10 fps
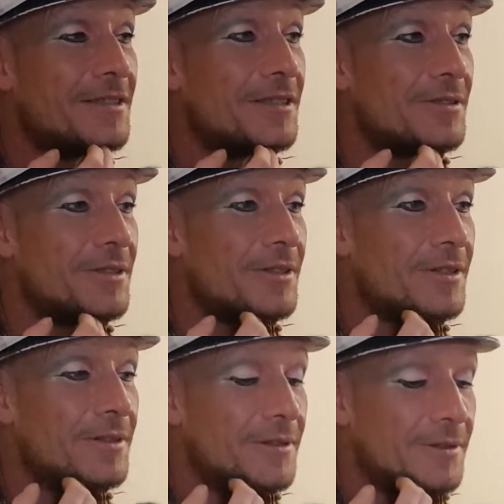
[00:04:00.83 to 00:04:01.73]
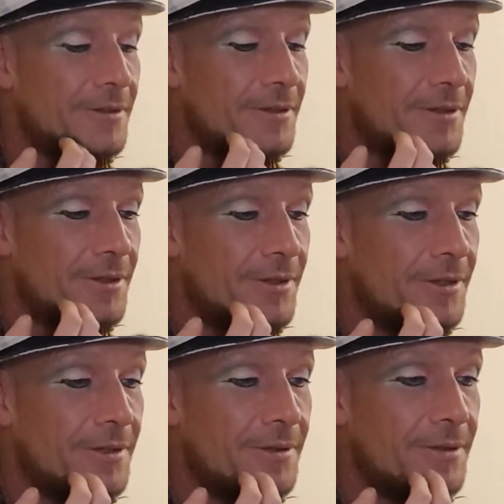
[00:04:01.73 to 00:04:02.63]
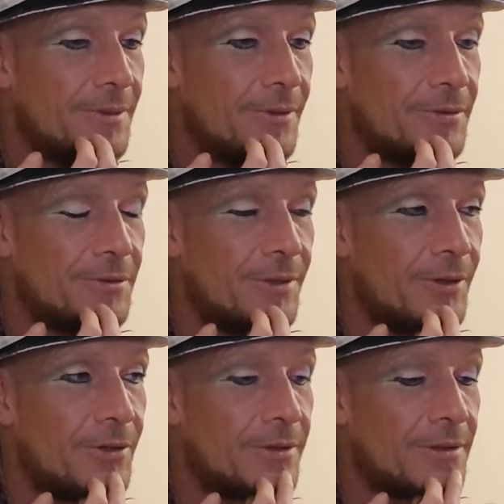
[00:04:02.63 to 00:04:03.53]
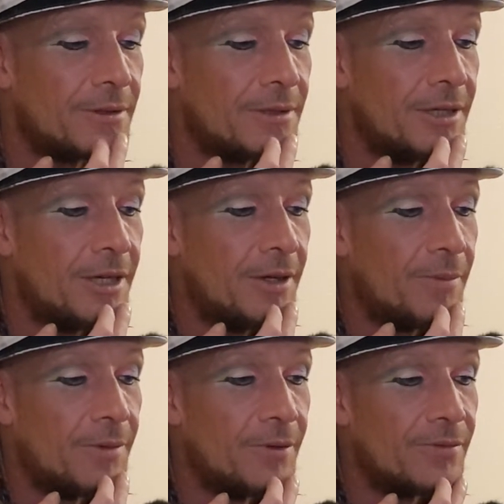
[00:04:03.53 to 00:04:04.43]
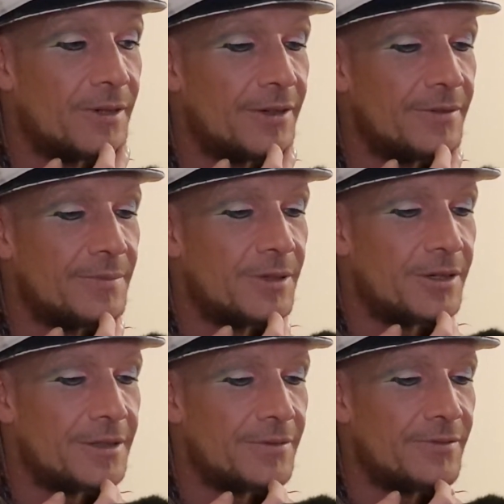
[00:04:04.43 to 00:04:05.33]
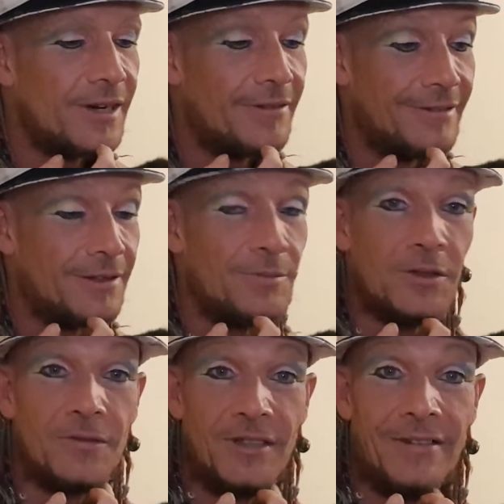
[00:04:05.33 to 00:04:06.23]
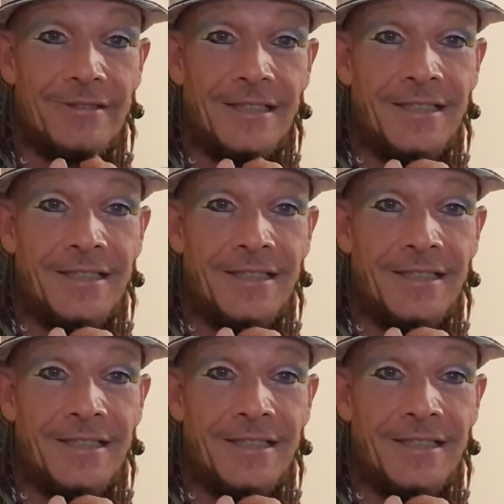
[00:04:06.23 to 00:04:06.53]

I don't know, I don't know. Someone else will come along, but I'm not very like very. I'm not very.